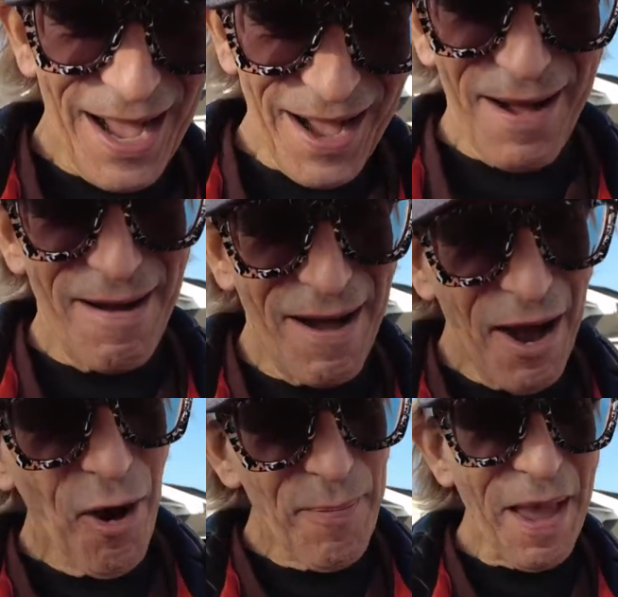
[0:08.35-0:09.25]
Uh,
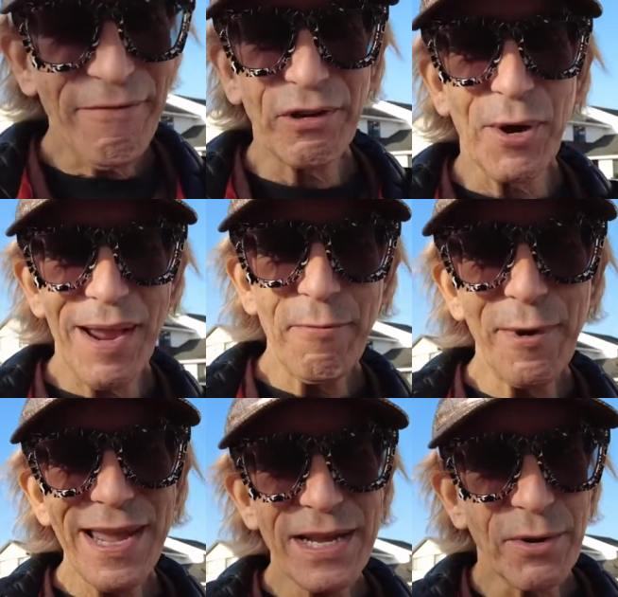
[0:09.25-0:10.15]
I hope you have a great
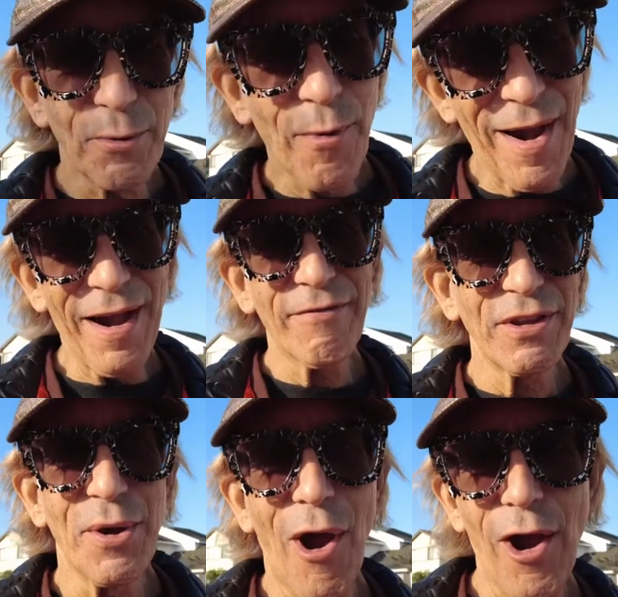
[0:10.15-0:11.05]
week wherever
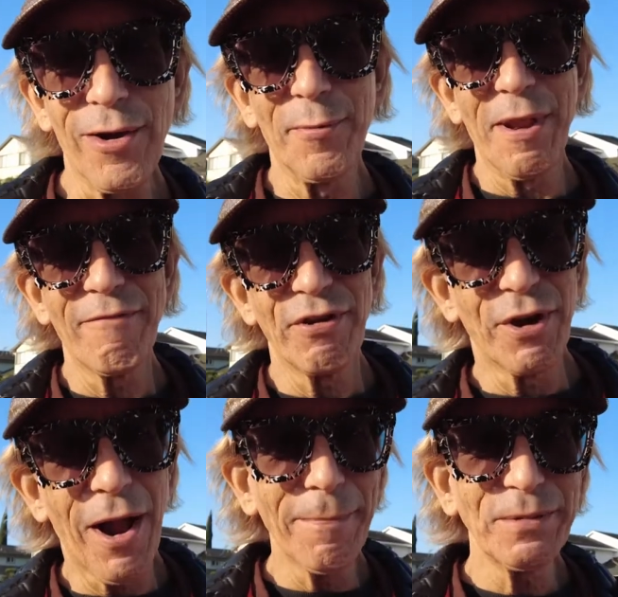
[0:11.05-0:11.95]
you are and whatever
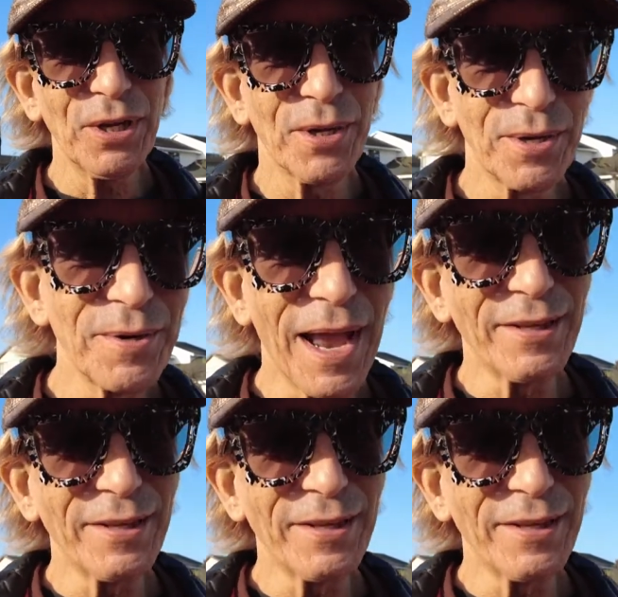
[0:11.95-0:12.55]
you're up to.